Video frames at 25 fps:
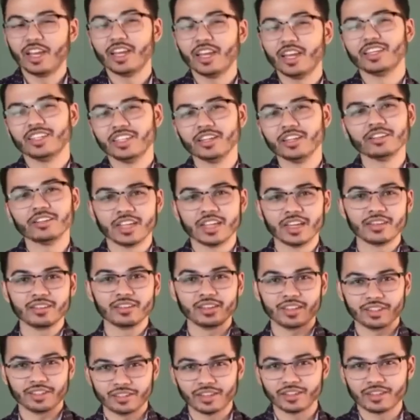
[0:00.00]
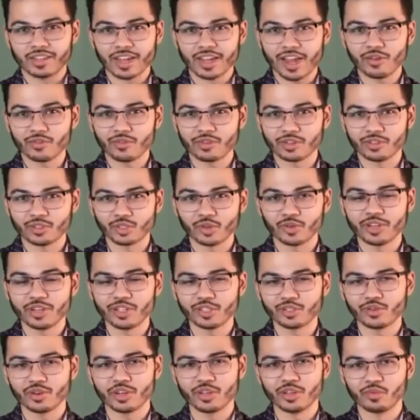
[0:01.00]
you know, and then, and then now we're in twenty
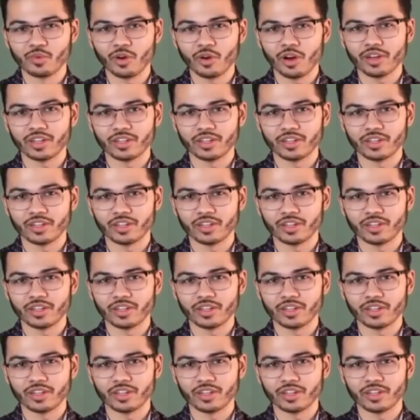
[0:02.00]
twenty-one.